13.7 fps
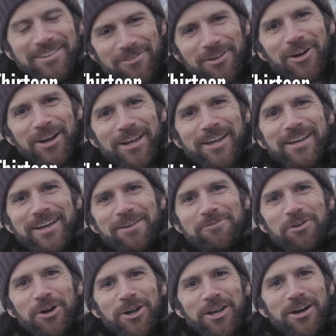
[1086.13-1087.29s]
very,
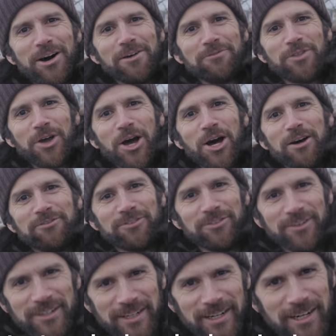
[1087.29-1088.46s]
very off the cuff.
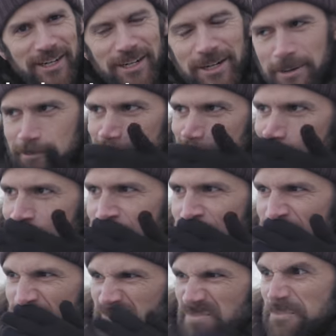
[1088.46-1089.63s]
Uh,
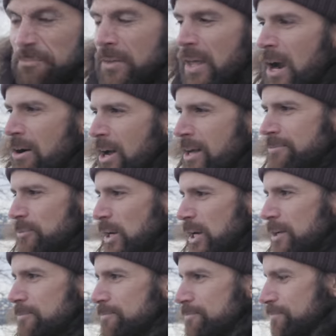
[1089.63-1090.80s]
all right, well,